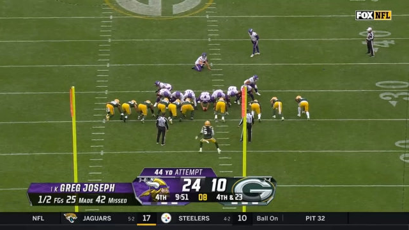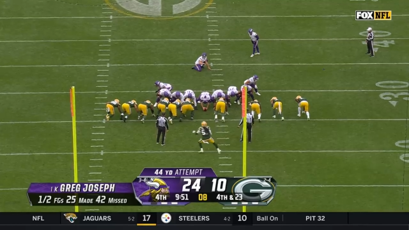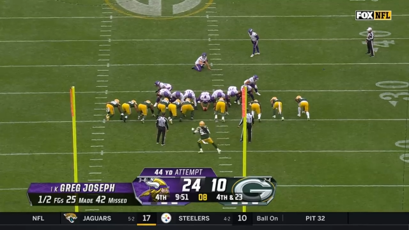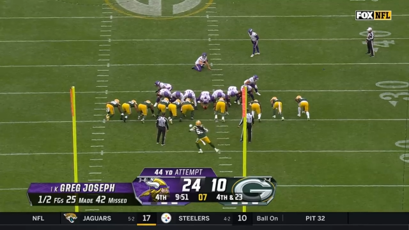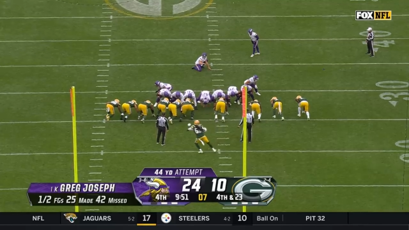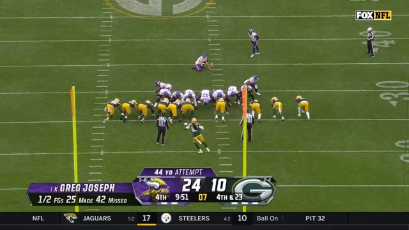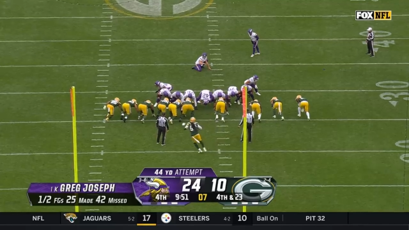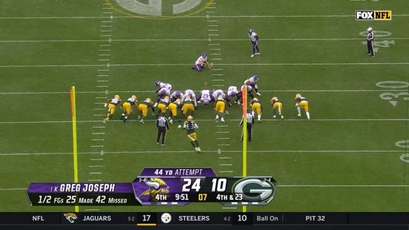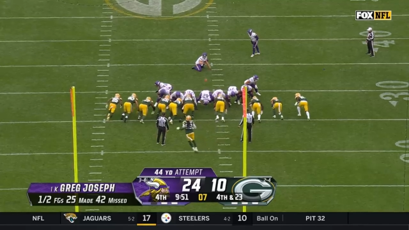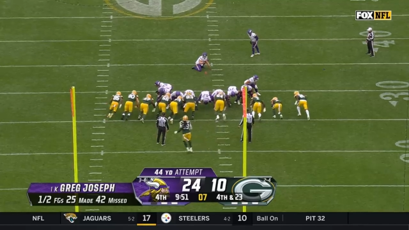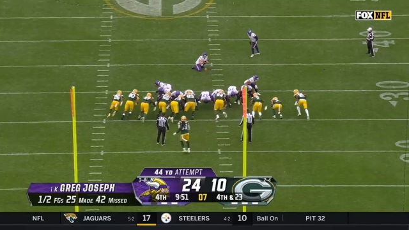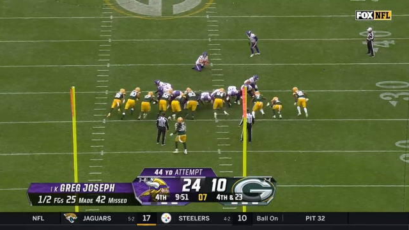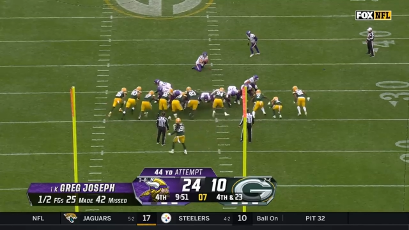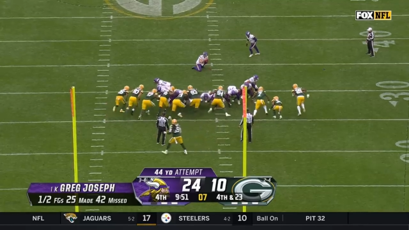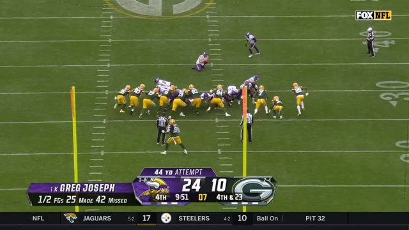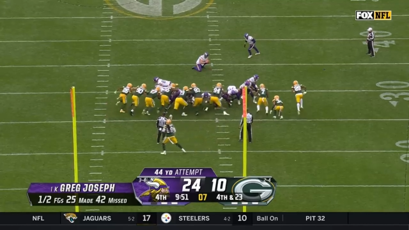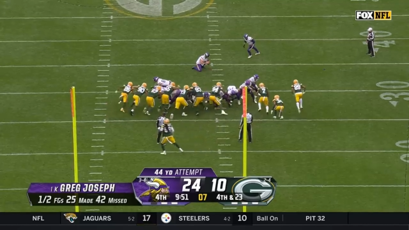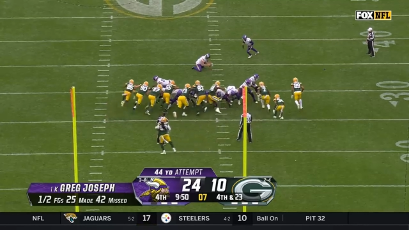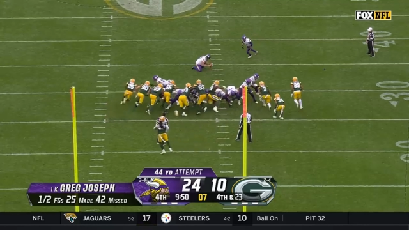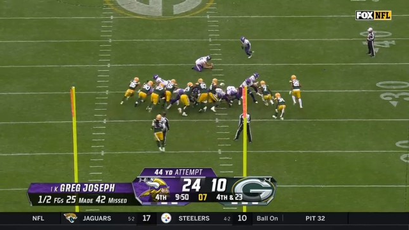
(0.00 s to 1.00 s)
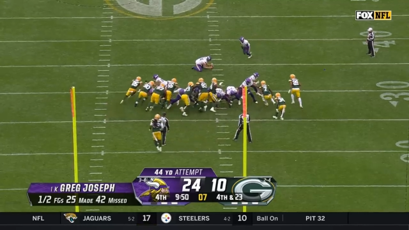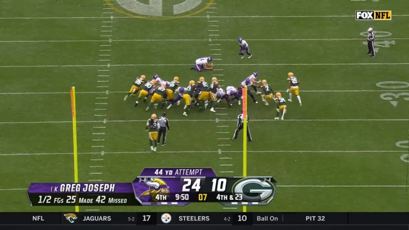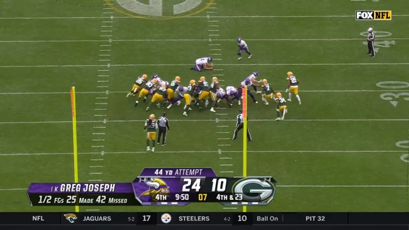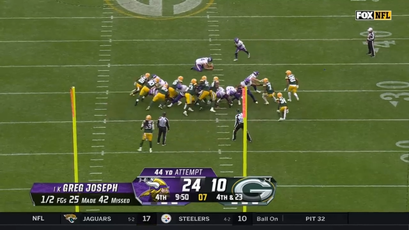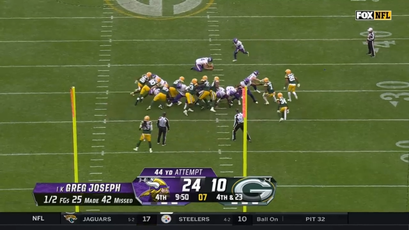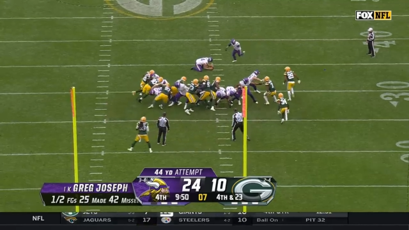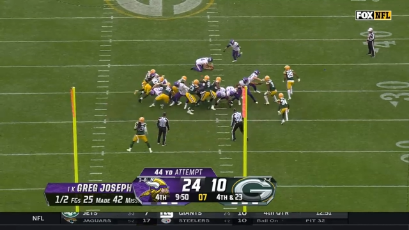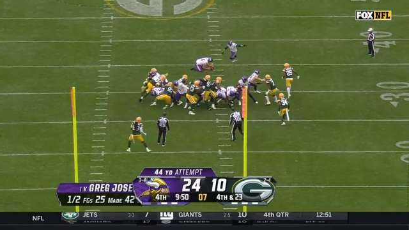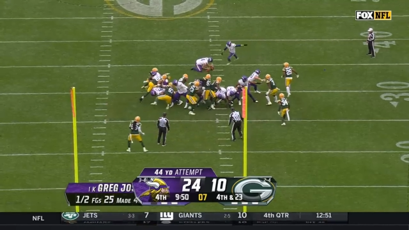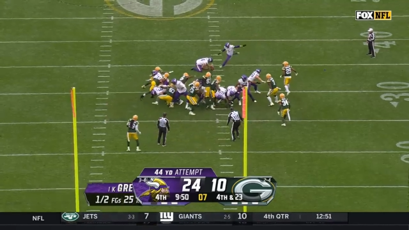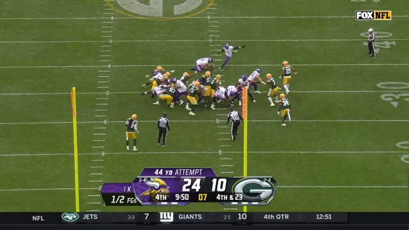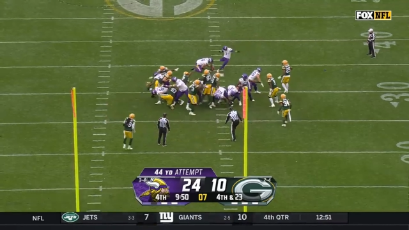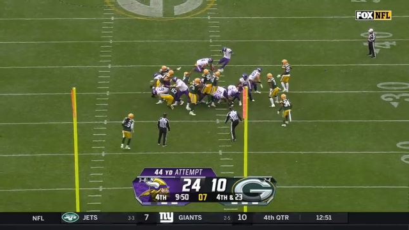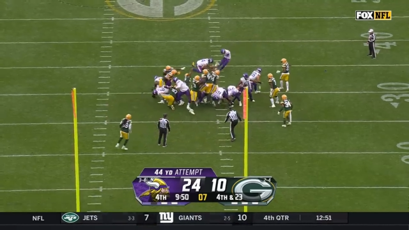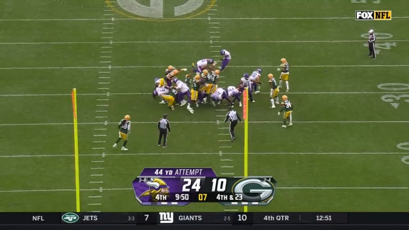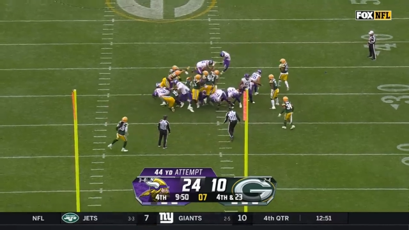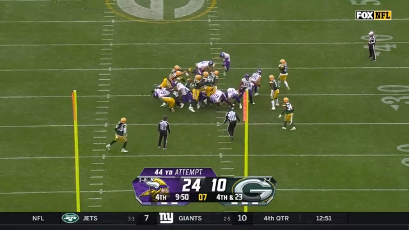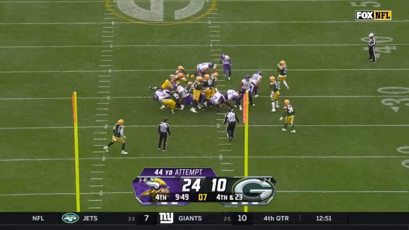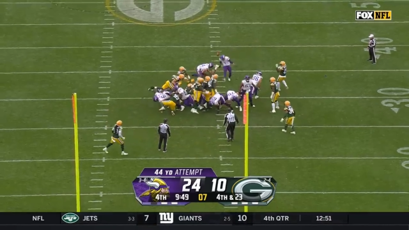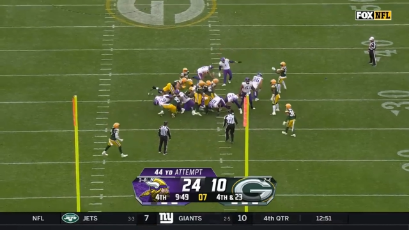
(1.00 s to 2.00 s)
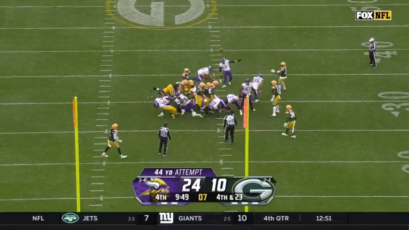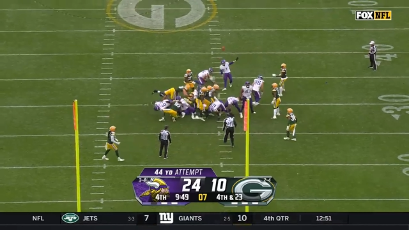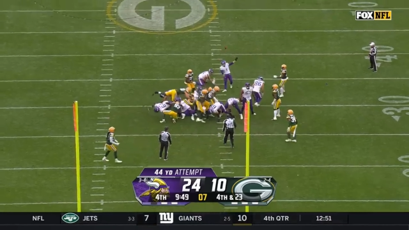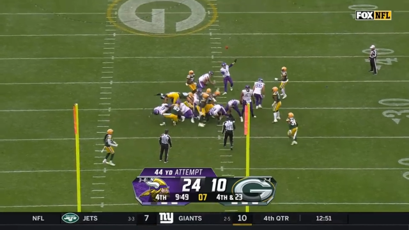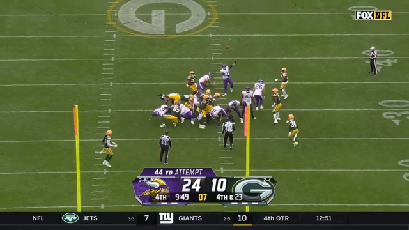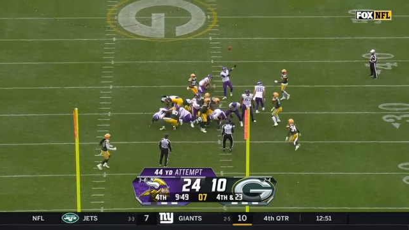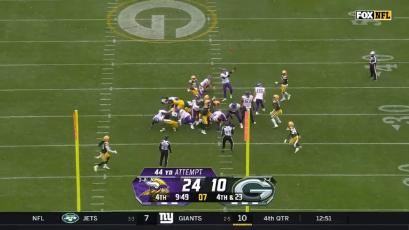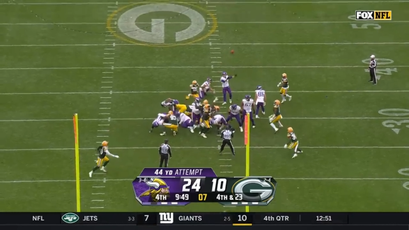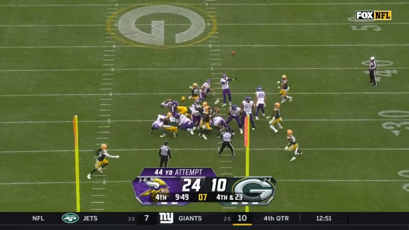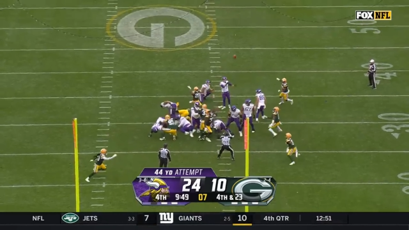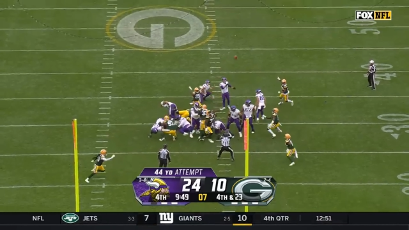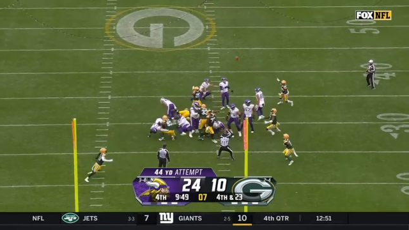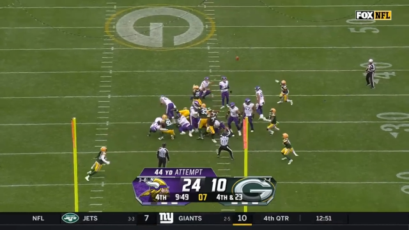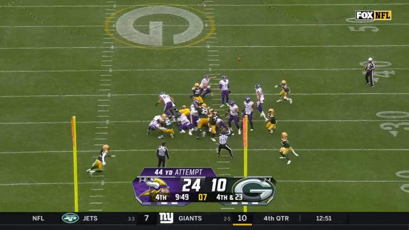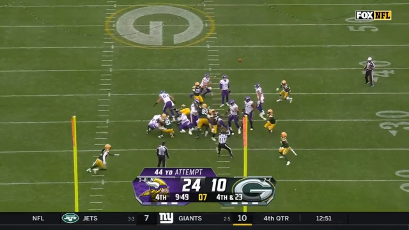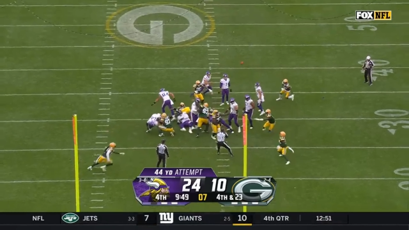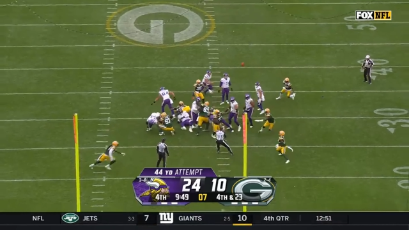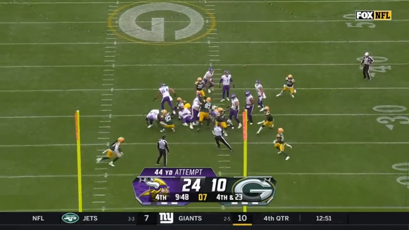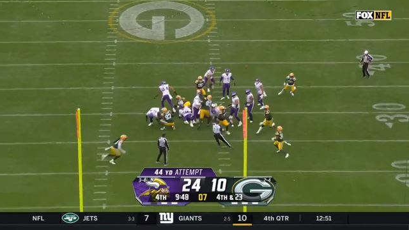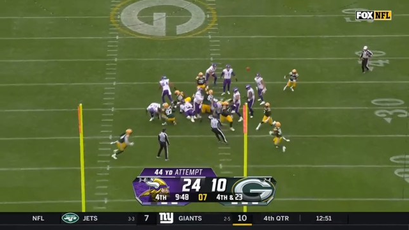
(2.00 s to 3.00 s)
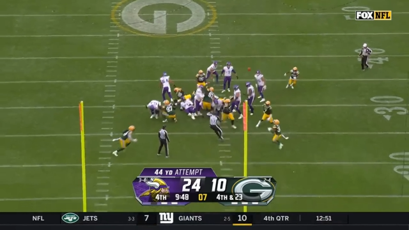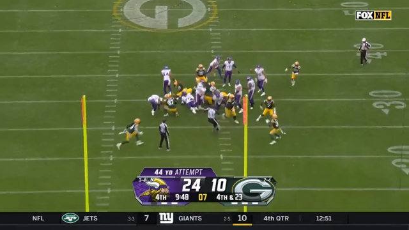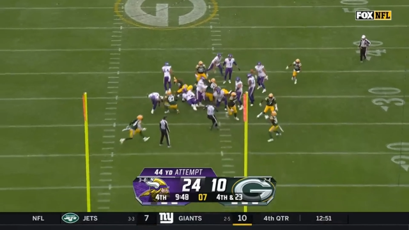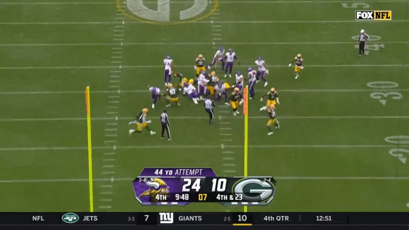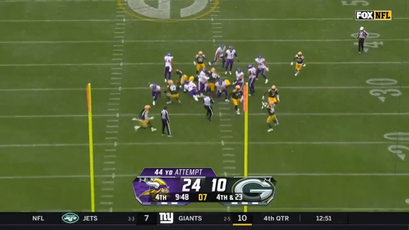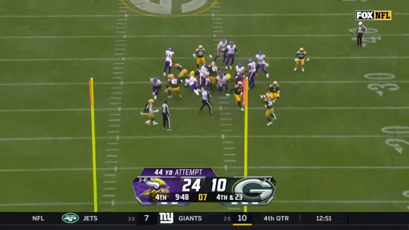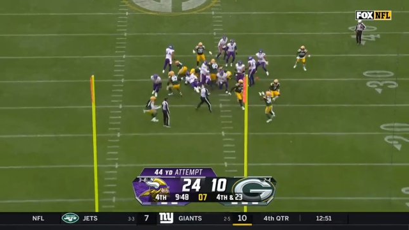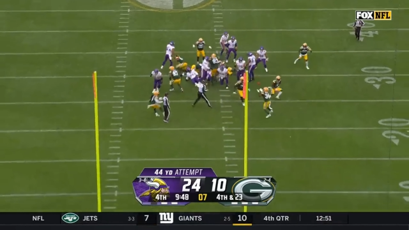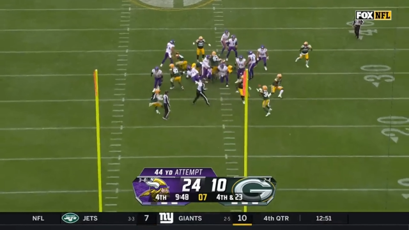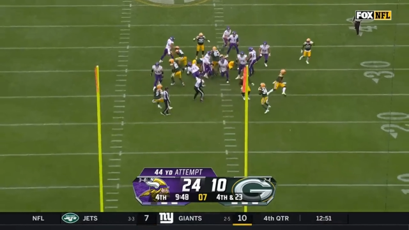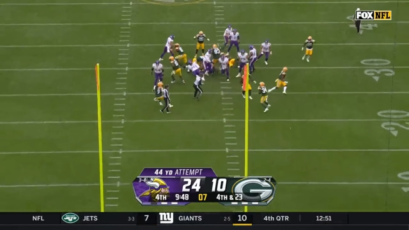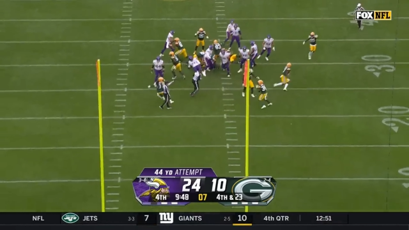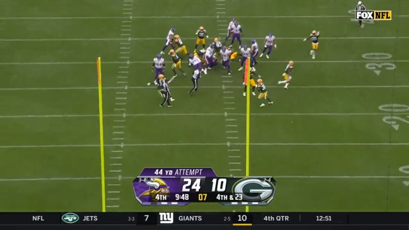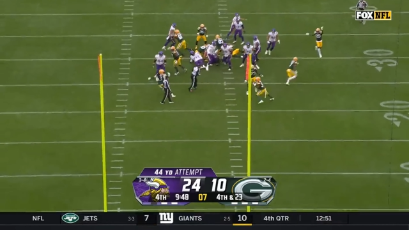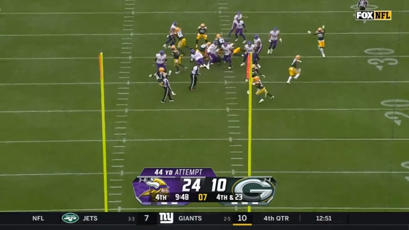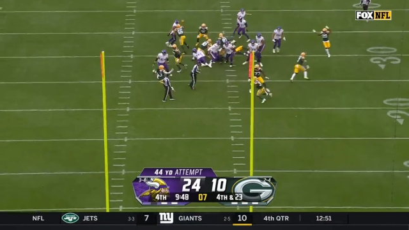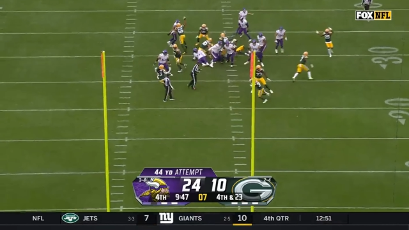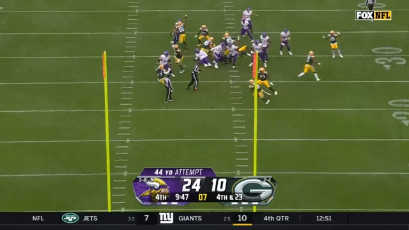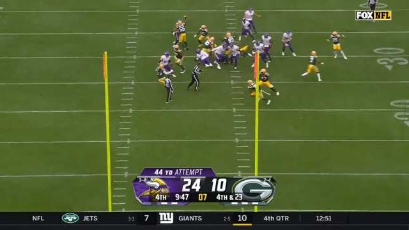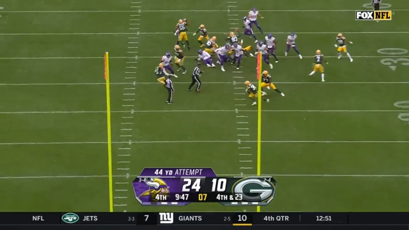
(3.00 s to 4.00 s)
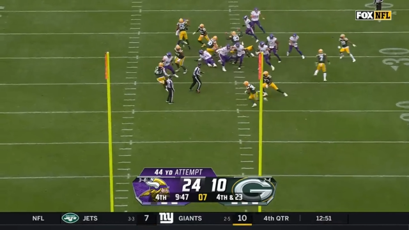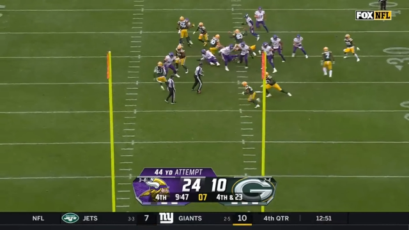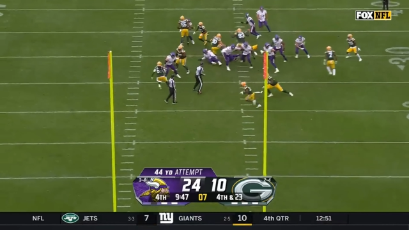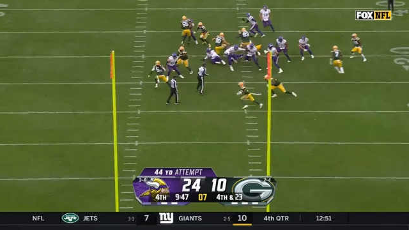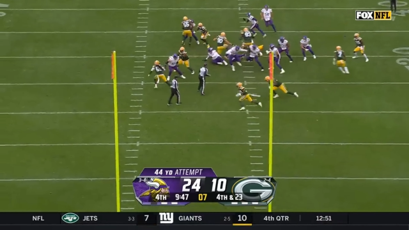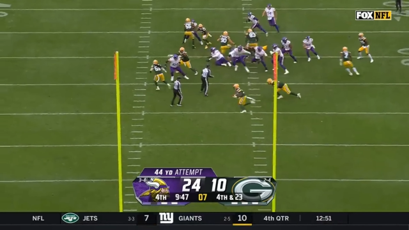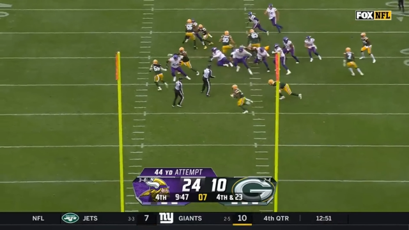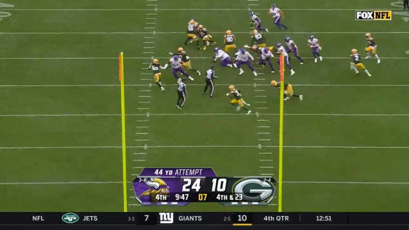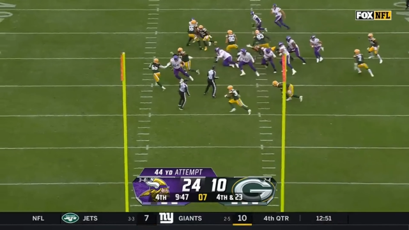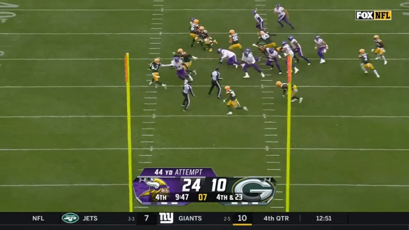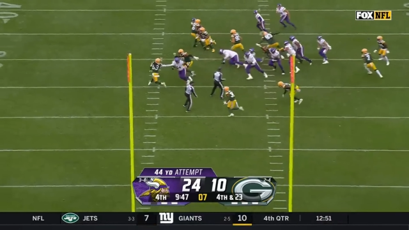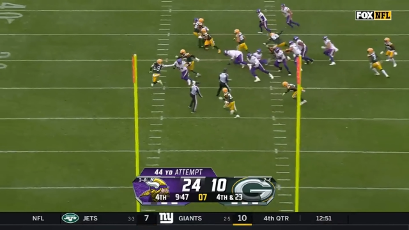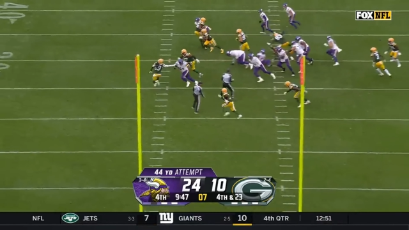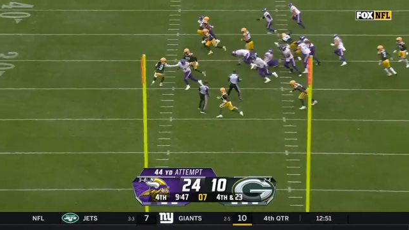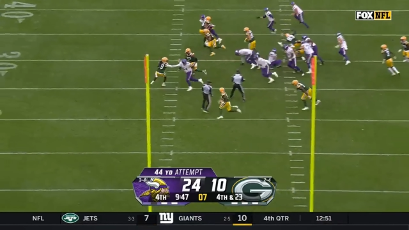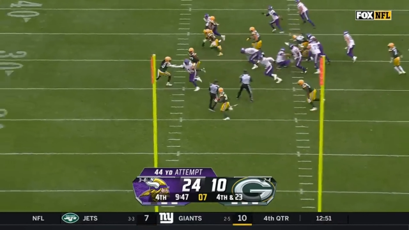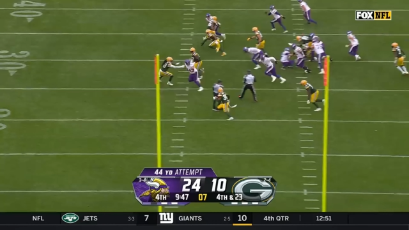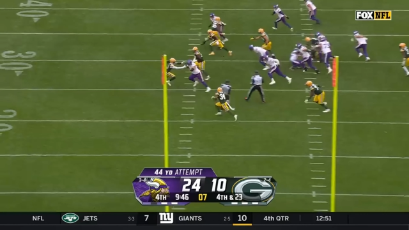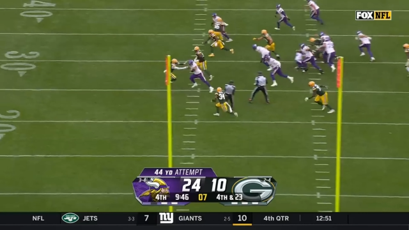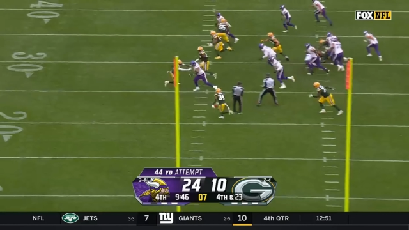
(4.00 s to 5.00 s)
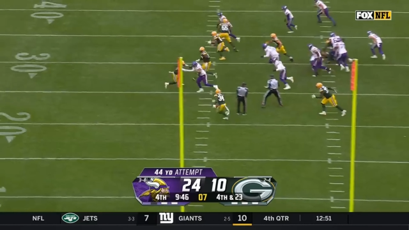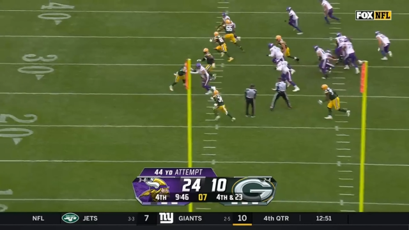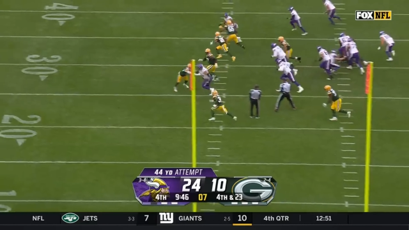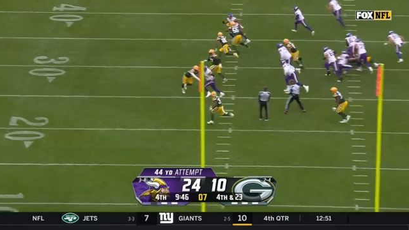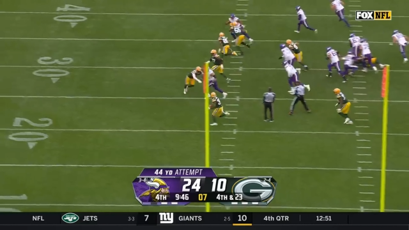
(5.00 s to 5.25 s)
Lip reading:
No face is visible, so there are no lips to read.